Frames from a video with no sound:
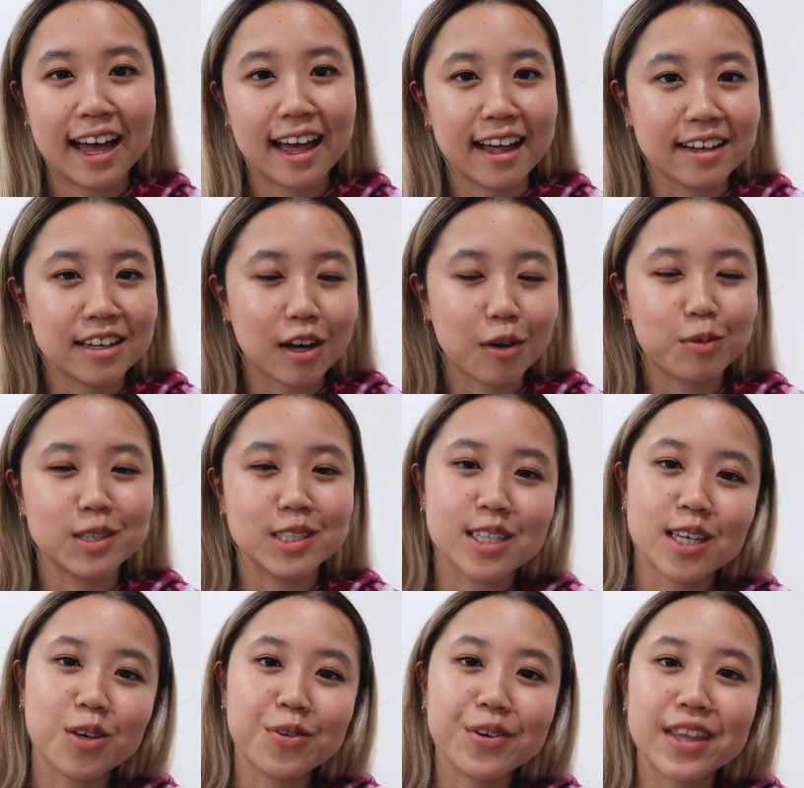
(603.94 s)
and I will
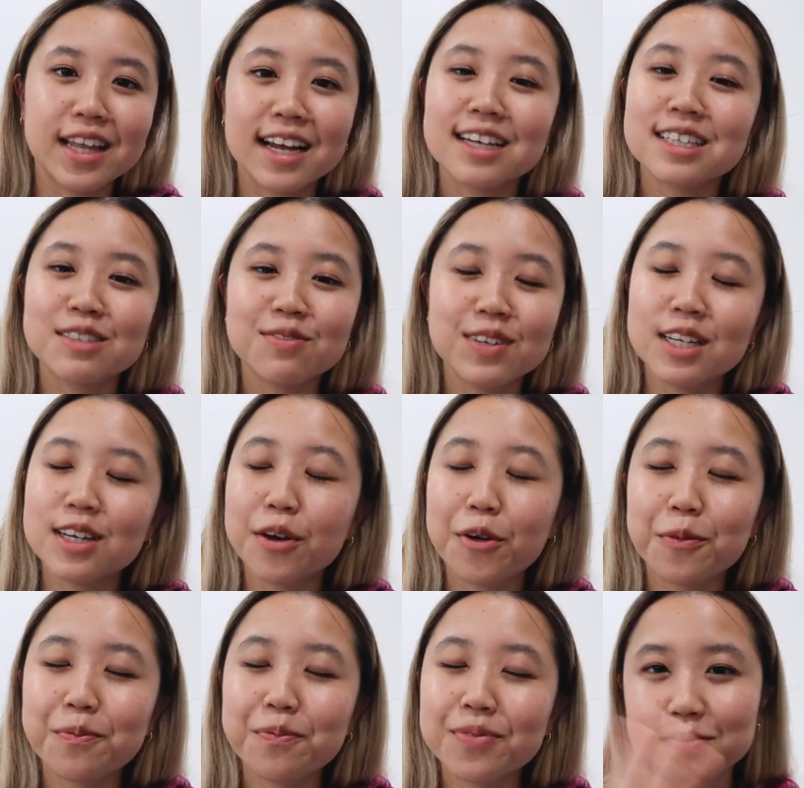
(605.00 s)
see you in the next
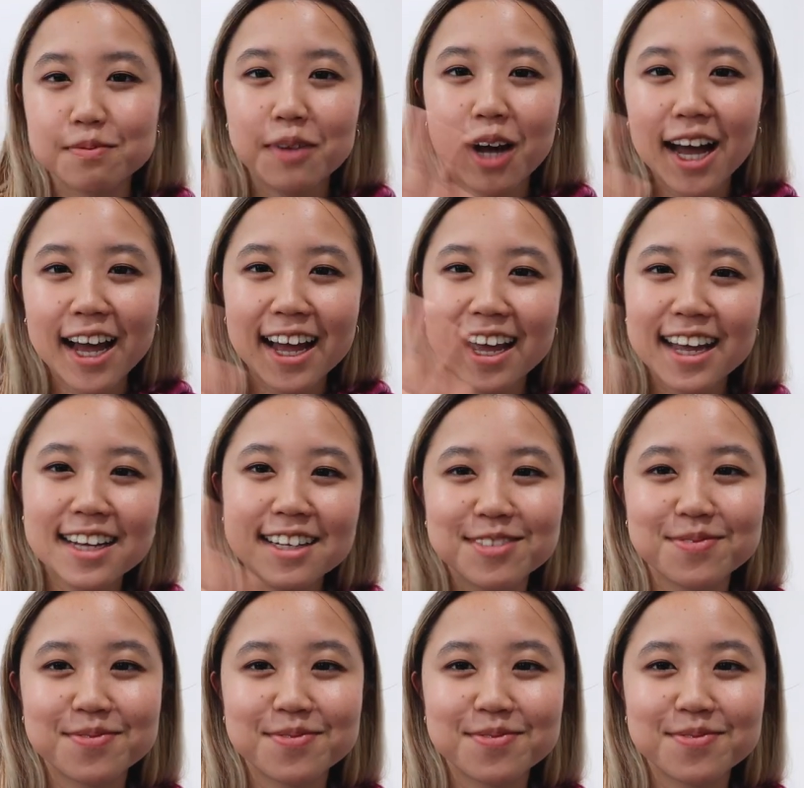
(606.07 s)
video. Bye!